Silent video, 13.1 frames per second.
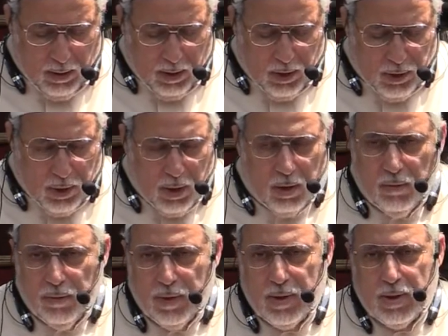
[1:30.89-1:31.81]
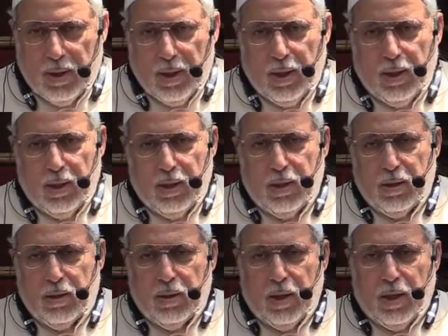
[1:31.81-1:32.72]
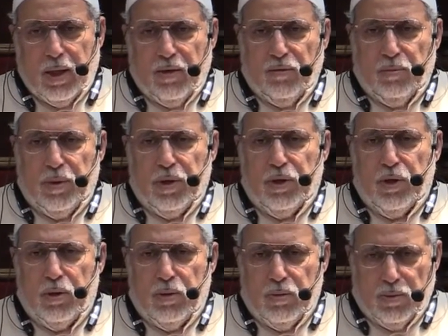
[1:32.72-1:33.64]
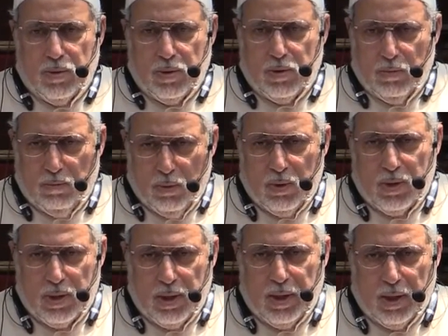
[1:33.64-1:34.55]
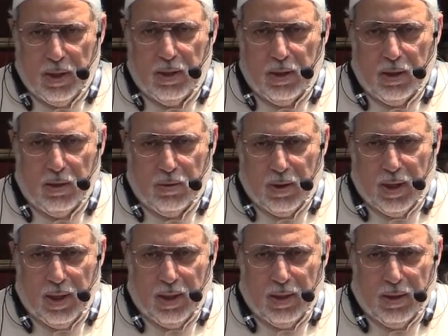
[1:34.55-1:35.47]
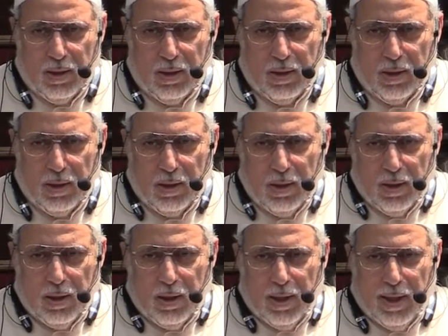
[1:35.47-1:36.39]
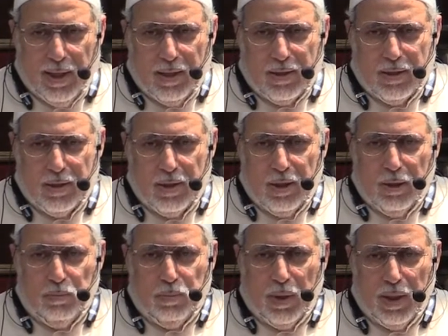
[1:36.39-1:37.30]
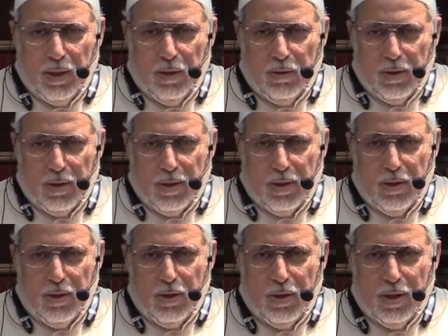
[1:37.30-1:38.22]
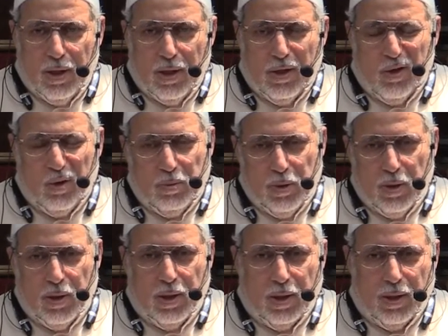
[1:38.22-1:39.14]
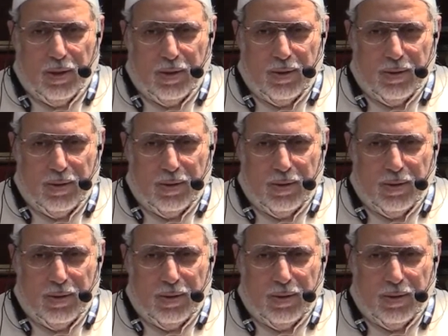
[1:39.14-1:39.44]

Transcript: the children of Israel have been used mostly in the Quran as a pilot learning community.